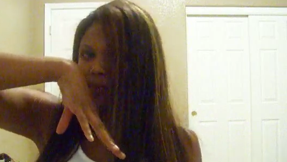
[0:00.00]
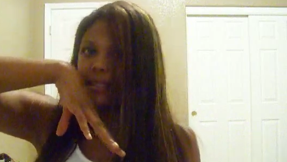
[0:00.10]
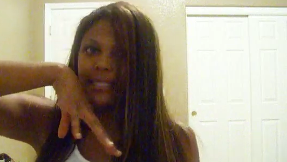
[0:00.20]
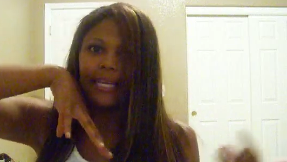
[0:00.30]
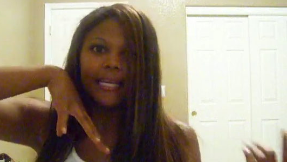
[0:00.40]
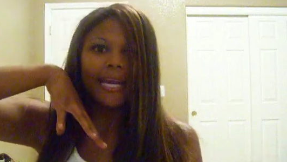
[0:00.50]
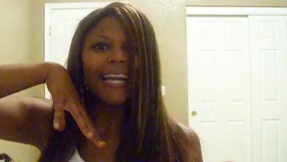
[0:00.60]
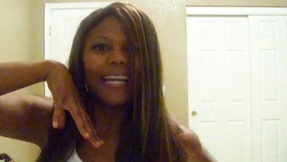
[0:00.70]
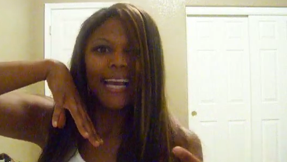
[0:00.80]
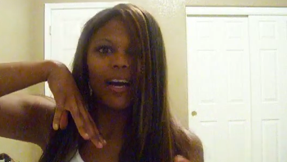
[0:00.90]
and once again,
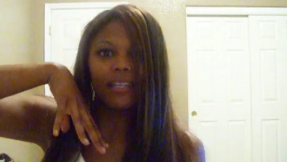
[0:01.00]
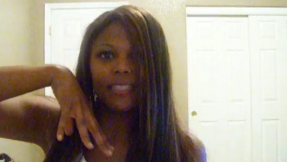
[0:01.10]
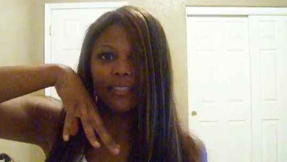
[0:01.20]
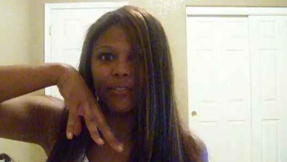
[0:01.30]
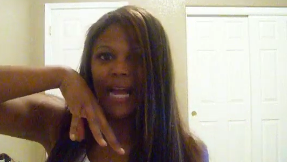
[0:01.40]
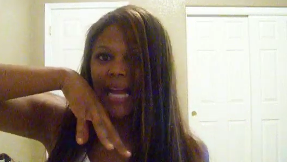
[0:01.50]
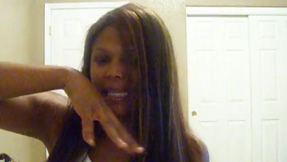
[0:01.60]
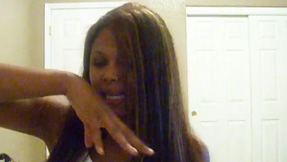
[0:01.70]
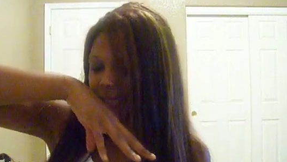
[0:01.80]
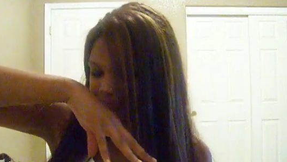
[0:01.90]
kind of like how I did the
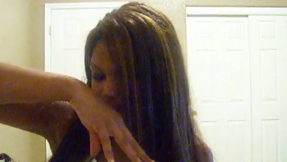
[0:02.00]
Rihanna cut.